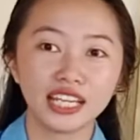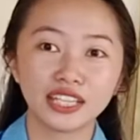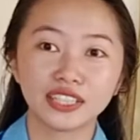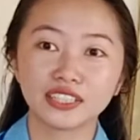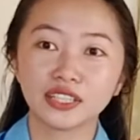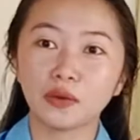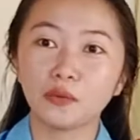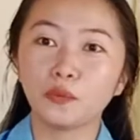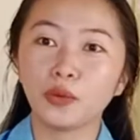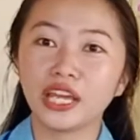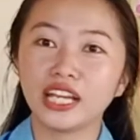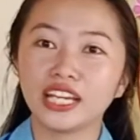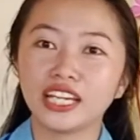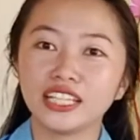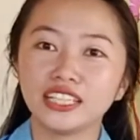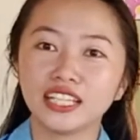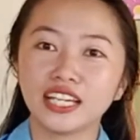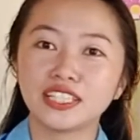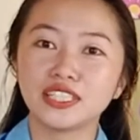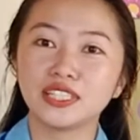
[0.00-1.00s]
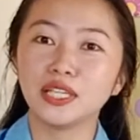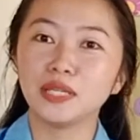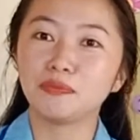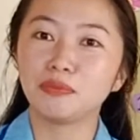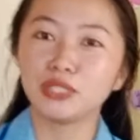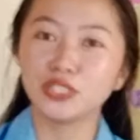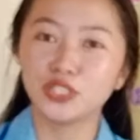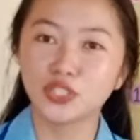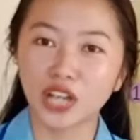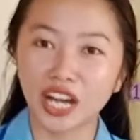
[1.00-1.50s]
It awakens the
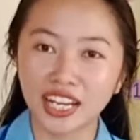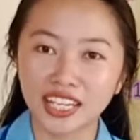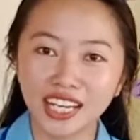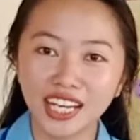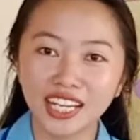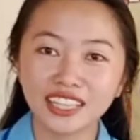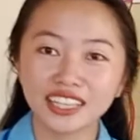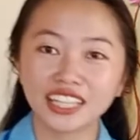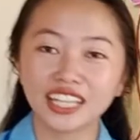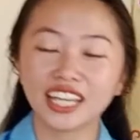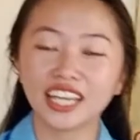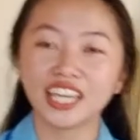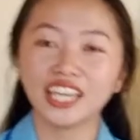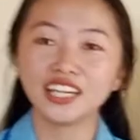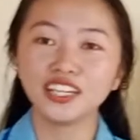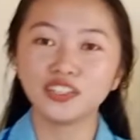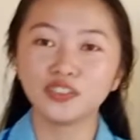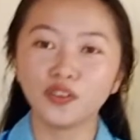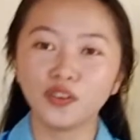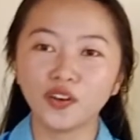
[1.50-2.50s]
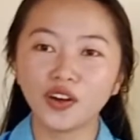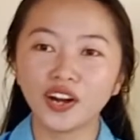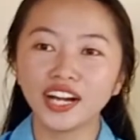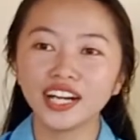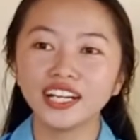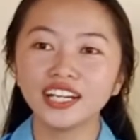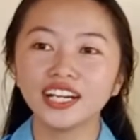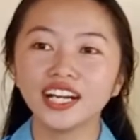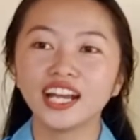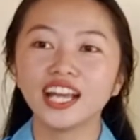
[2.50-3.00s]
sleeping giant in your
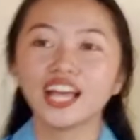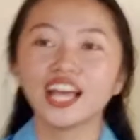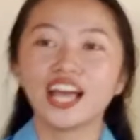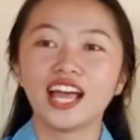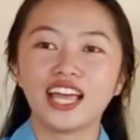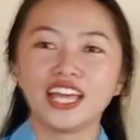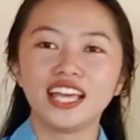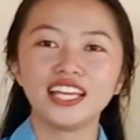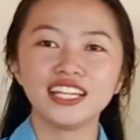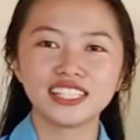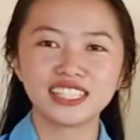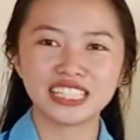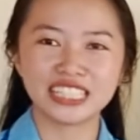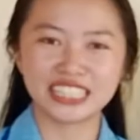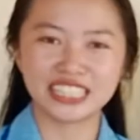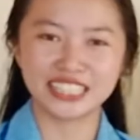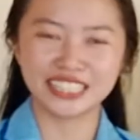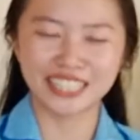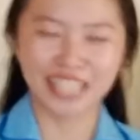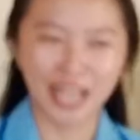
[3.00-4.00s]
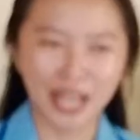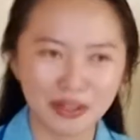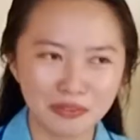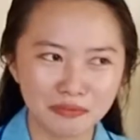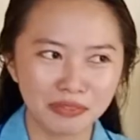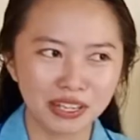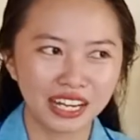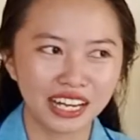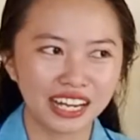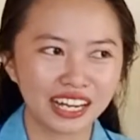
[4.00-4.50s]

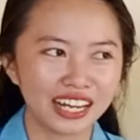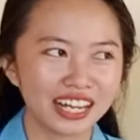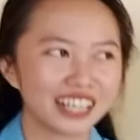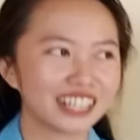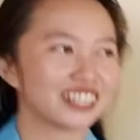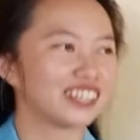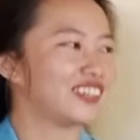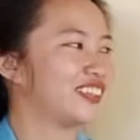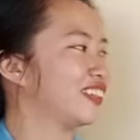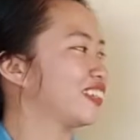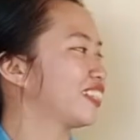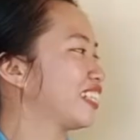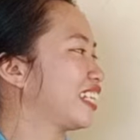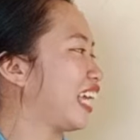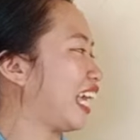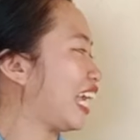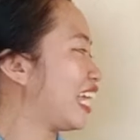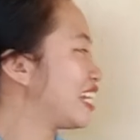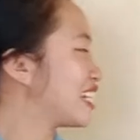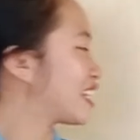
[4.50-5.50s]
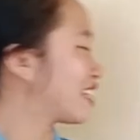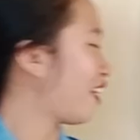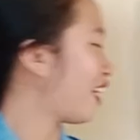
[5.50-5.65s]
stomach. Okay, so